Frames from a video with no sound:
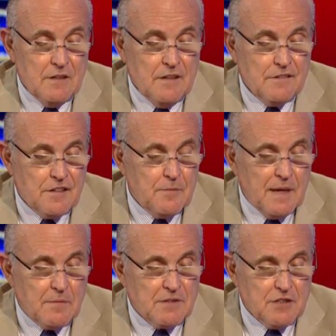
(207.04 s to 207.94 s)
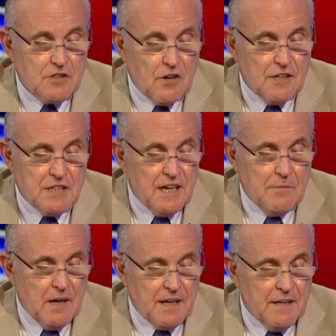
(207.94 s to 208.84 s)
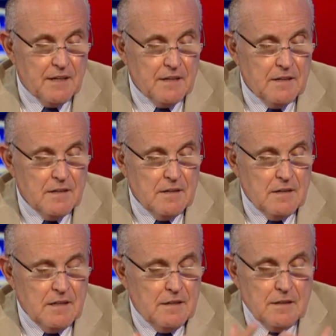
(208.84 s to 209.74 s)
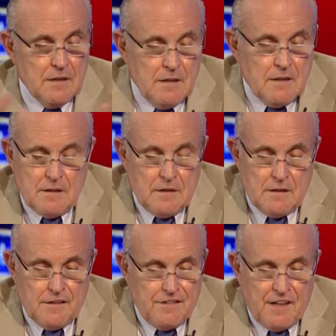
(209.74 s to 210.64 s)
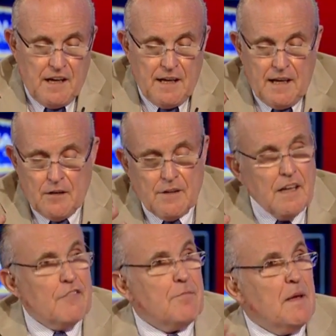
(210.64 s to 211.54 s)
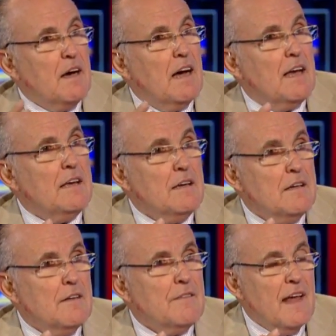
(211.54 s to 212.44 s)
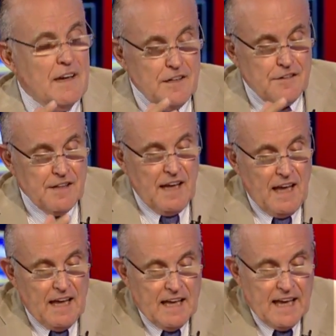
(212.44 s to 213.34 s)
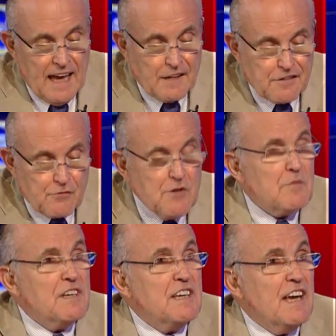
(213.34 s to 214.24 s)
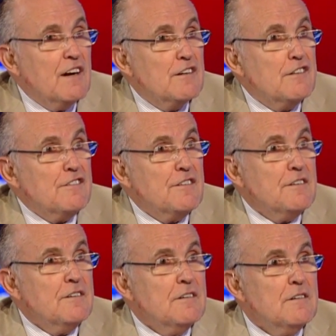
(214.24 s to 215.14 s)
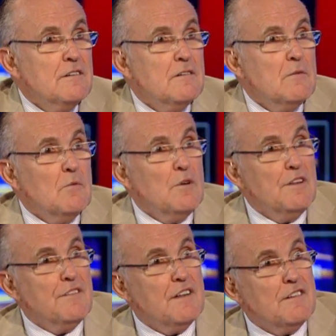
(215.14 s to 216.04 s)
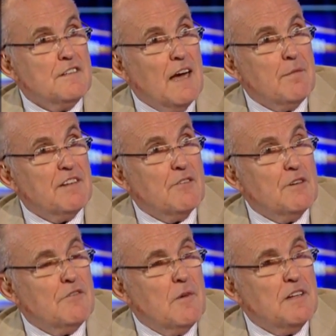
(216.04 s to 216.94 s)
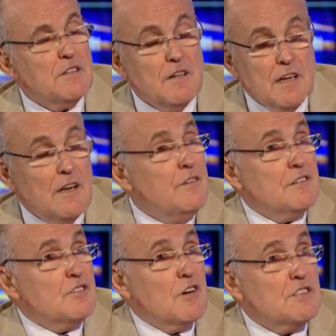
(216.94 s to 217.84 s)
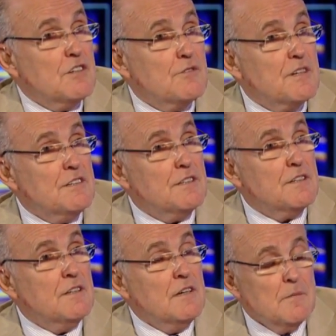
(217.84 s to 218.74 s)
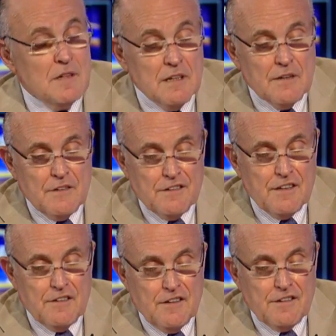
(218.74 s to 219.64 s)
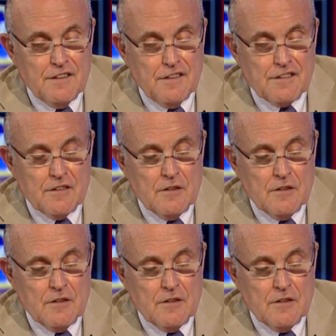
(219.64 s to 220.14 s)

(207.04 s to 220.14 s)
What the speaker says: is going to be able to charge anybody in the CIA or the FBI that is extremely careless with top secret information if he isn't charging Hillary Clinton. I mean, this is